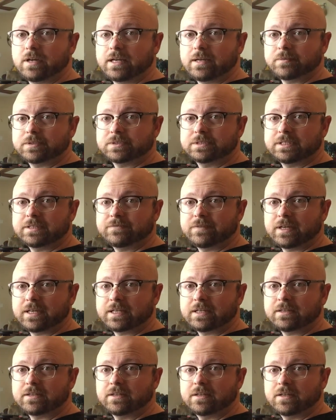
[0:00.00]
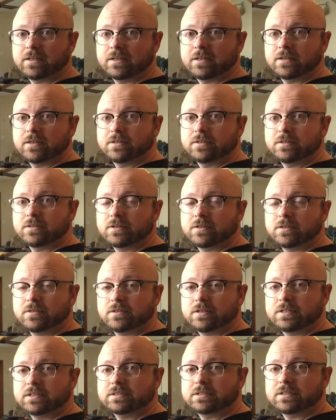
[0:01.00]
I'm going to see if I can turn
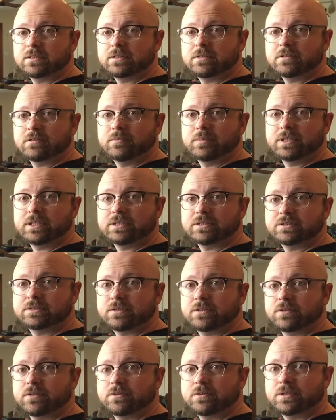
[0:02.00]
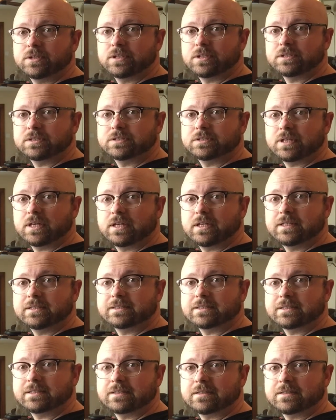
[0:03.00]
this a little bit so the sun isn't